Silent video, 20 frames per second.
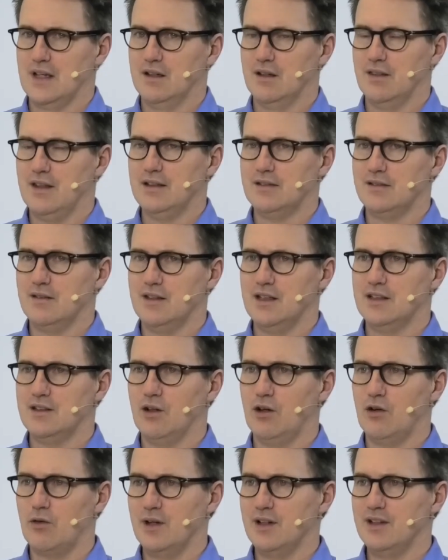That
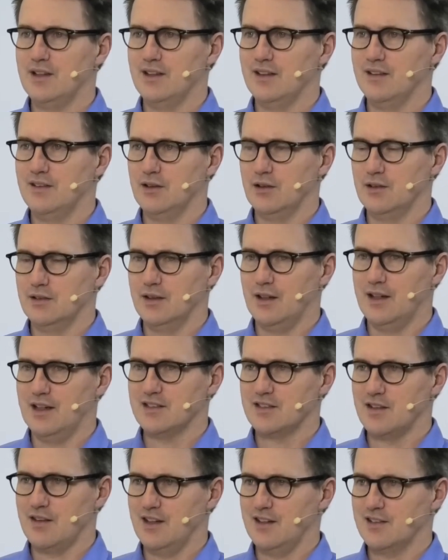already in your
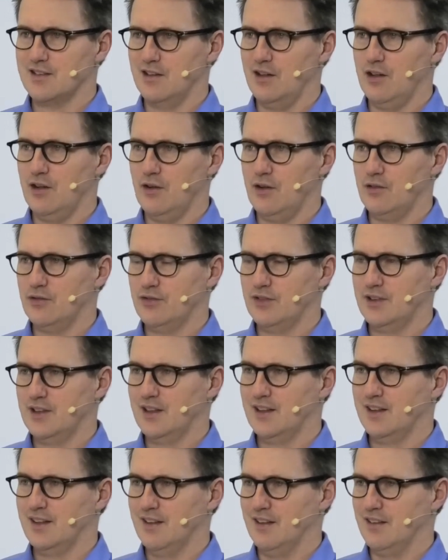answer, there's a lot of
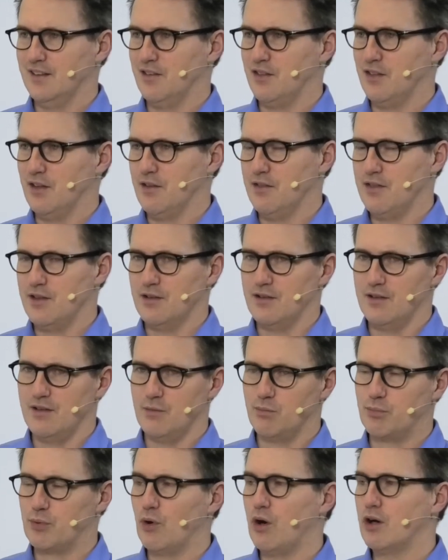
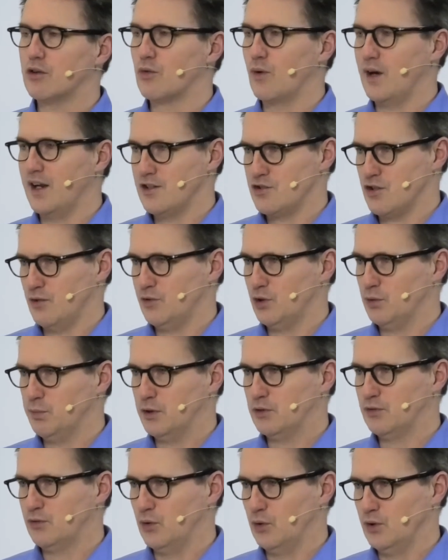the broad range of your
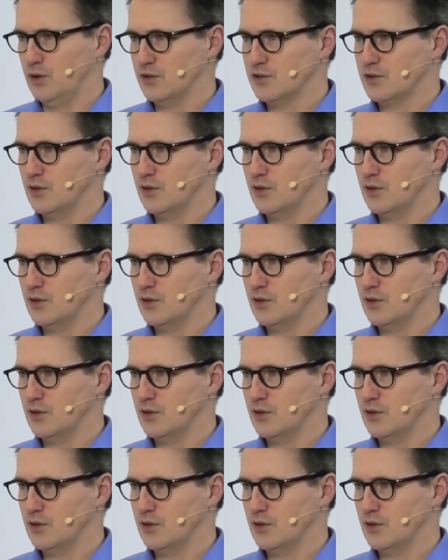portfolio.